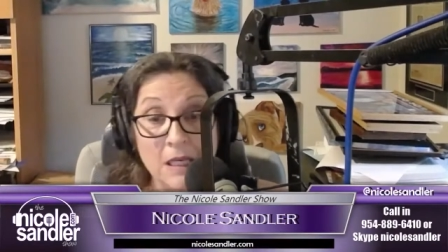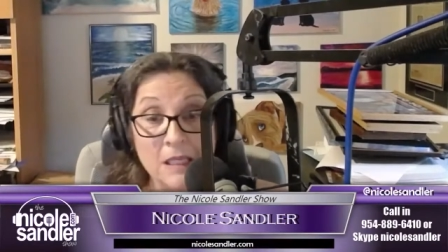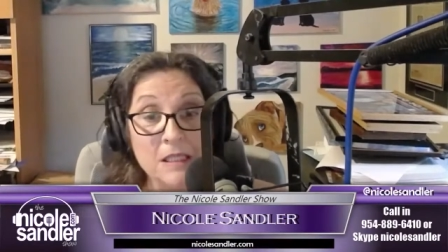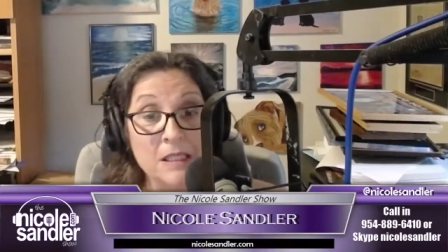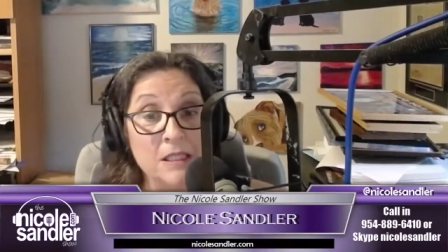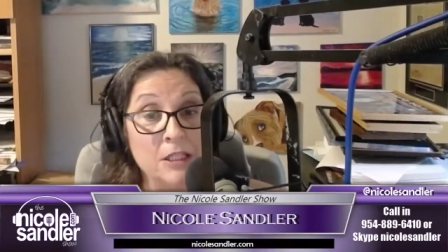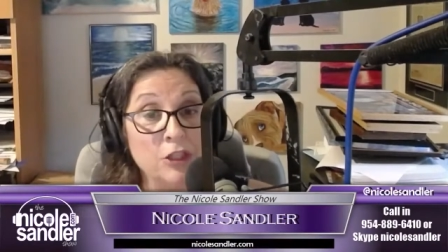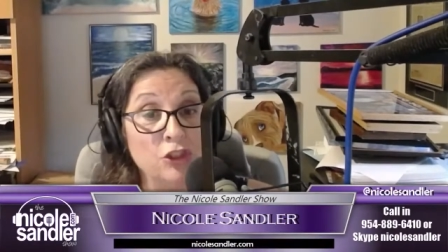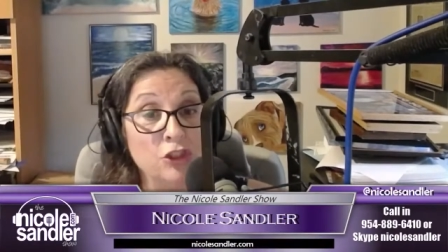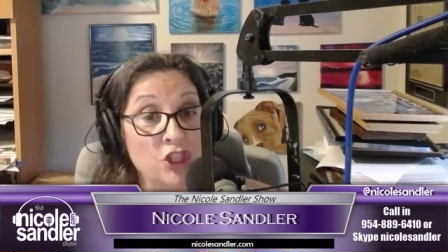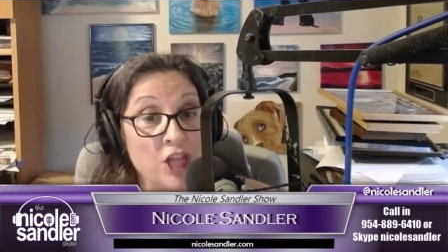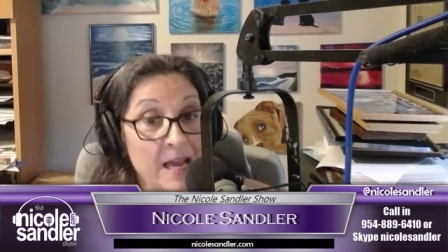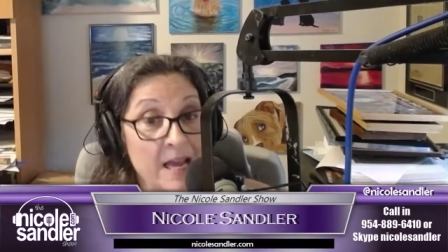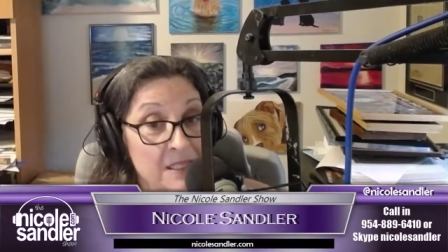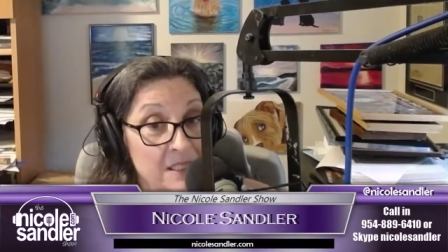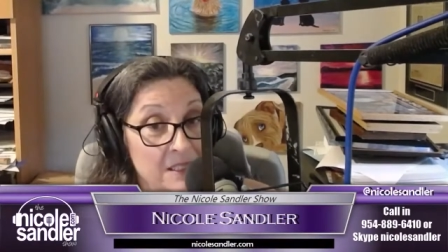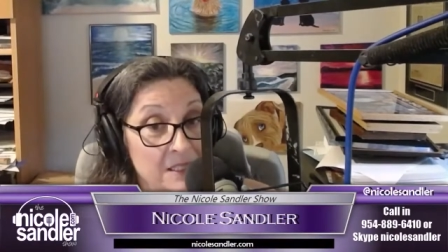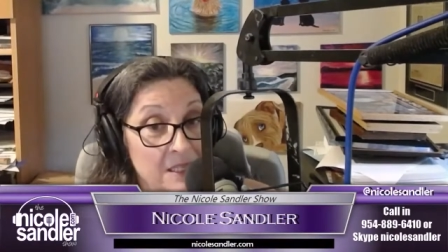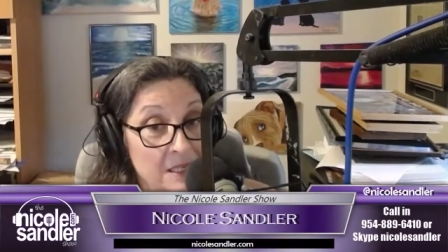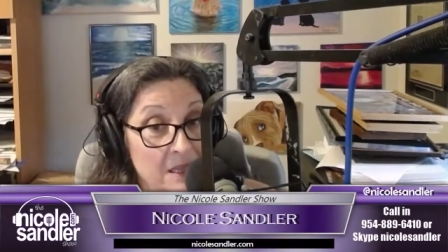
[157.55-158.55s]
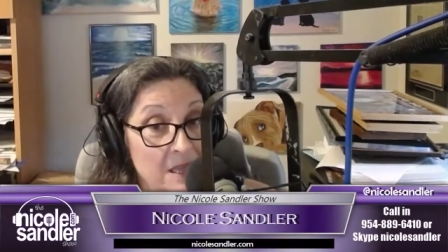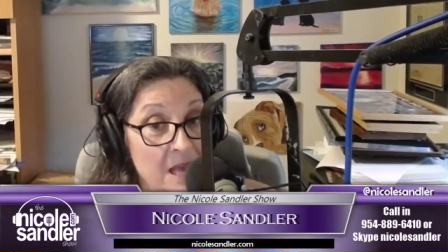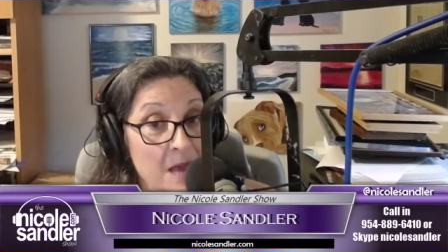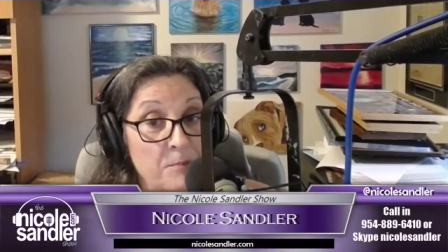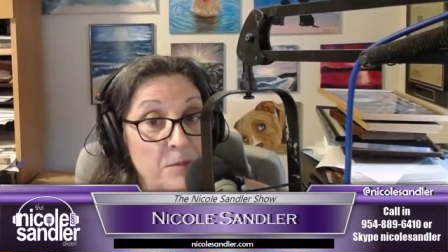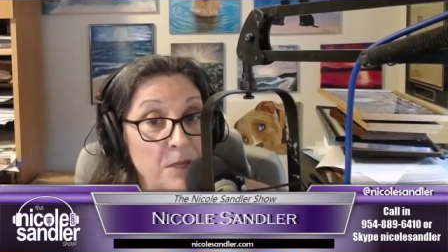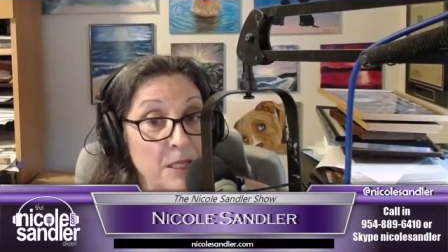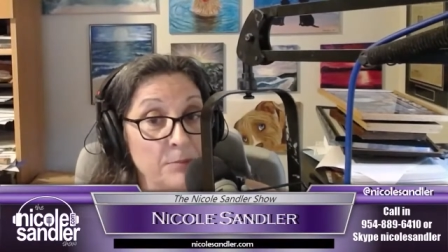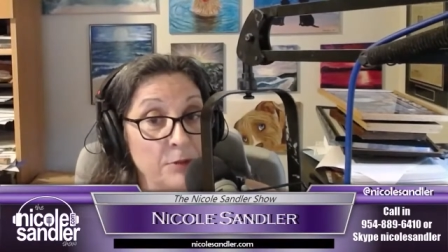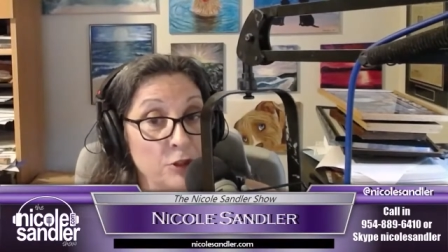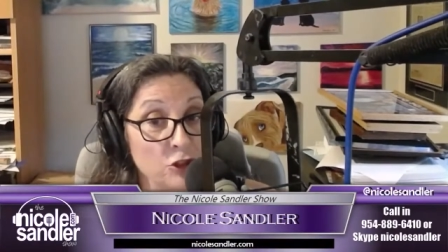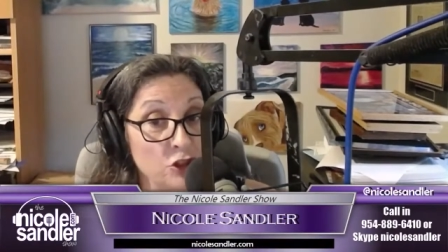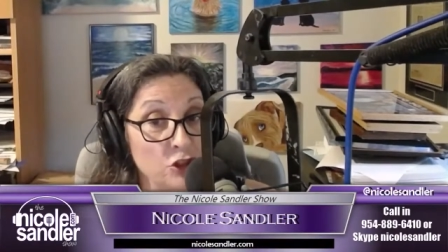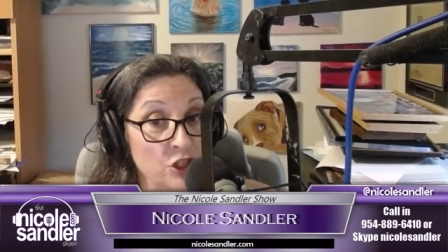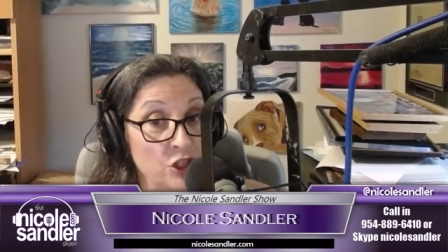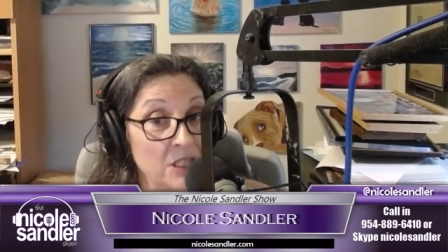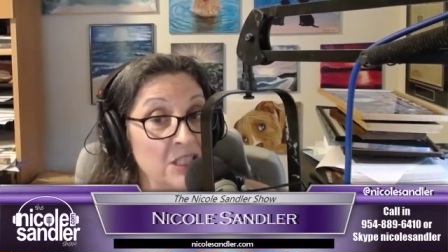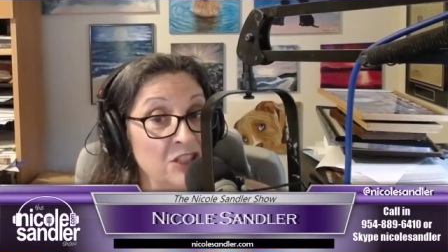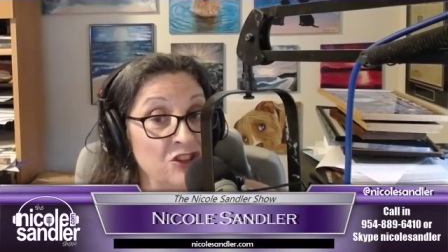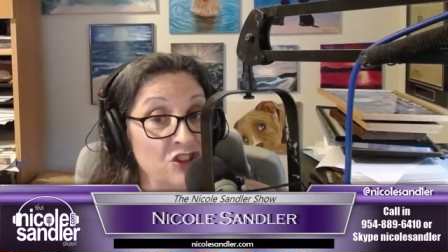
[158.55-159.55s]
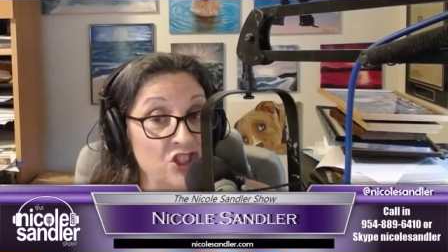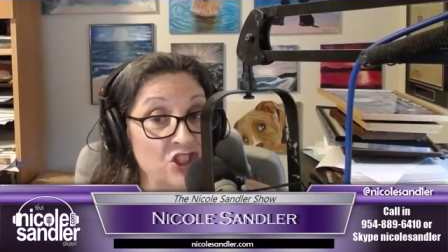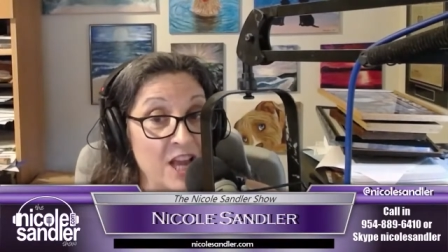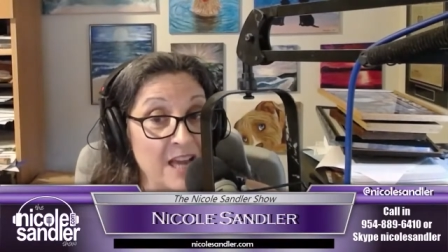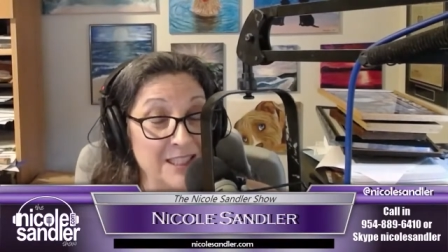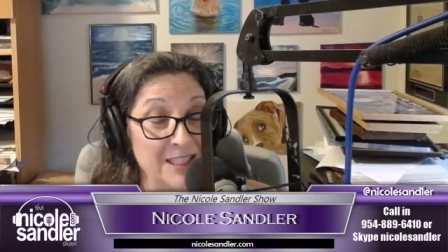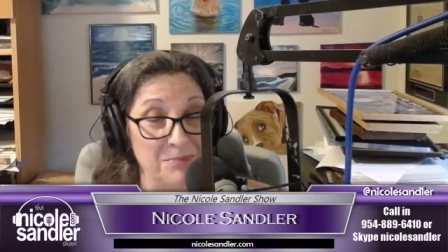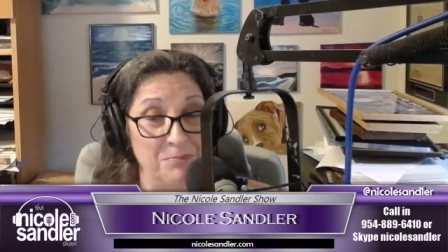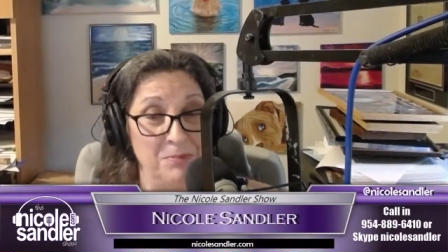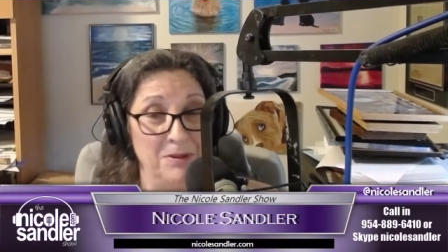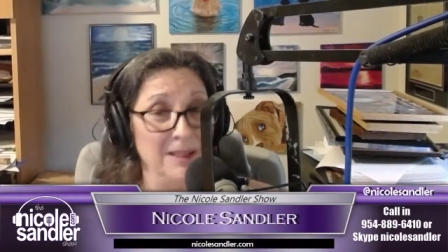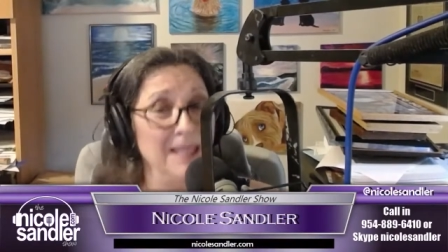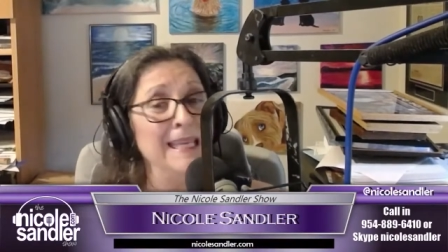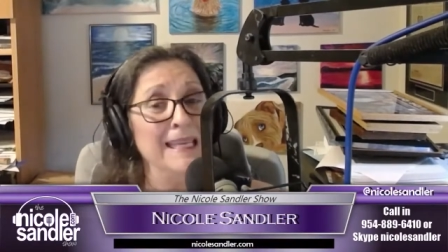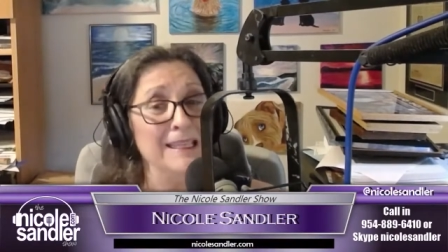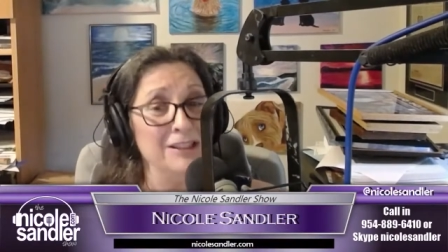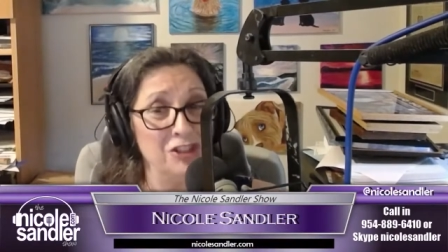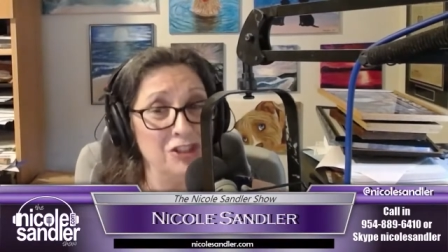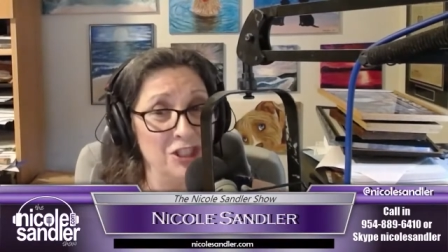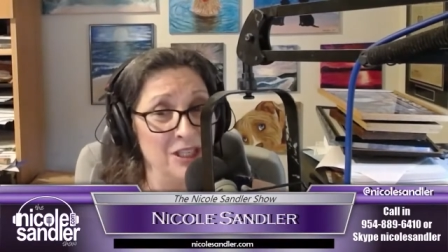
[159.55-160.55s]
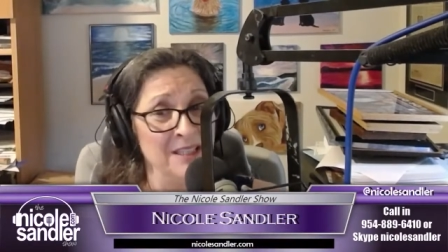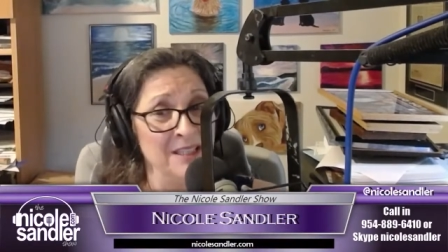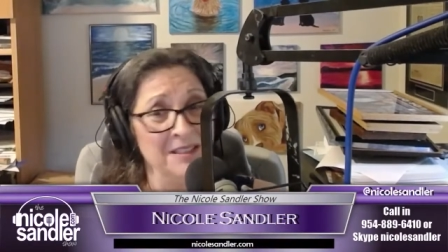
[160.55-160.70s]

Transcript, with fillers: suggested that people should inject bleach